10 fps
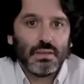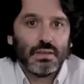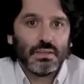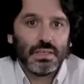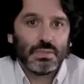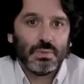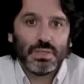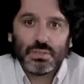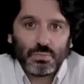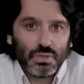This
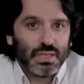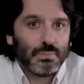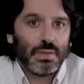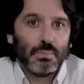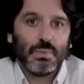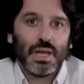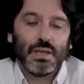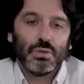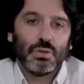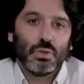principle can be applied
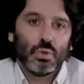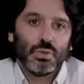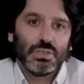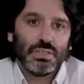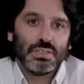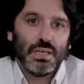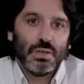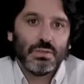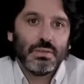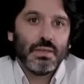to the course
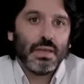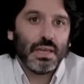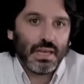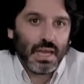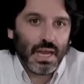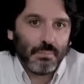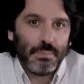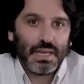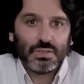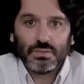itself. A
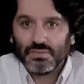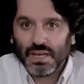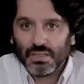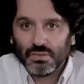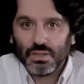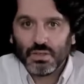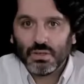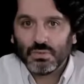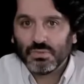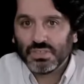major factor in
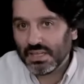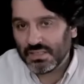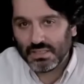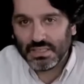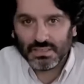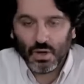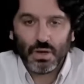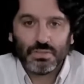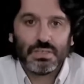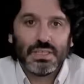learner rejection is
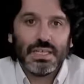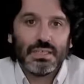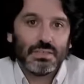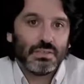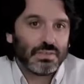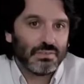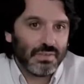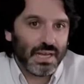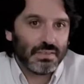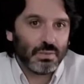often linked to the
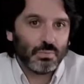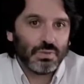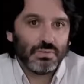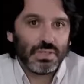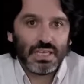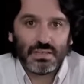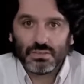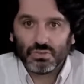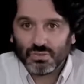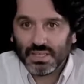fact that we forget to
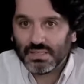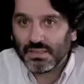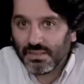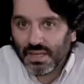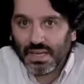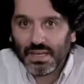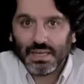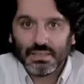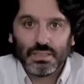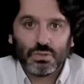train them in
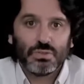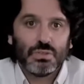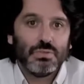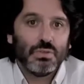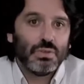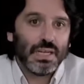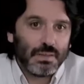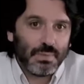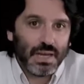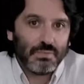the use of the training
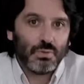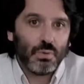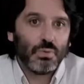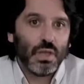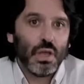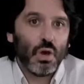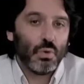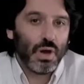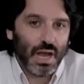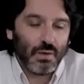platform
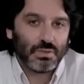or how to